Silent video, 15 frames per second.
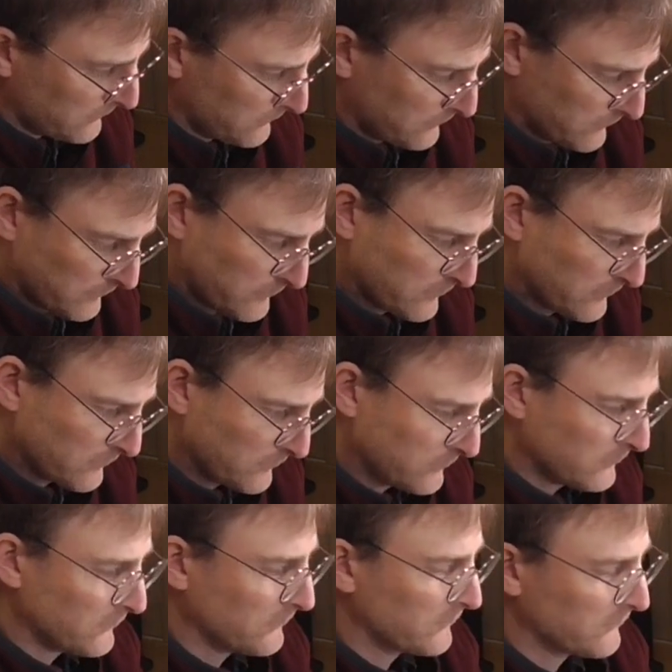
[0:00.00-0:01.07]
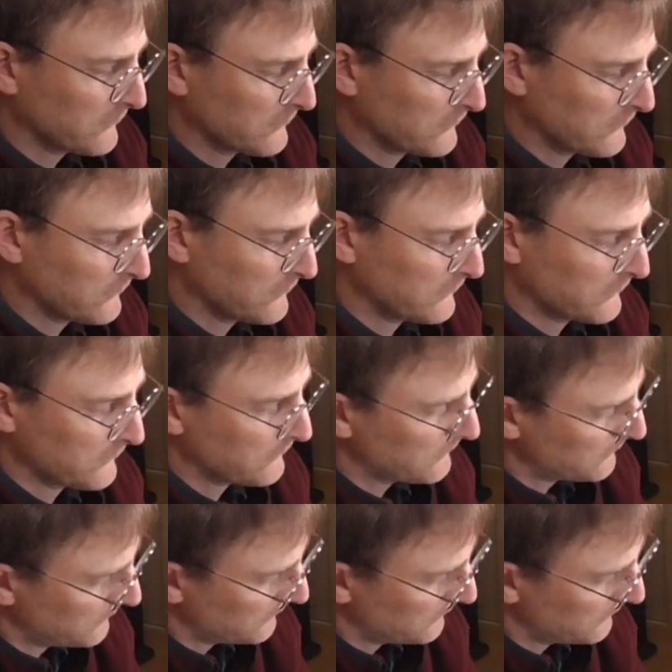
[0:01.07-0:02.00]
I start cutting pieces off of the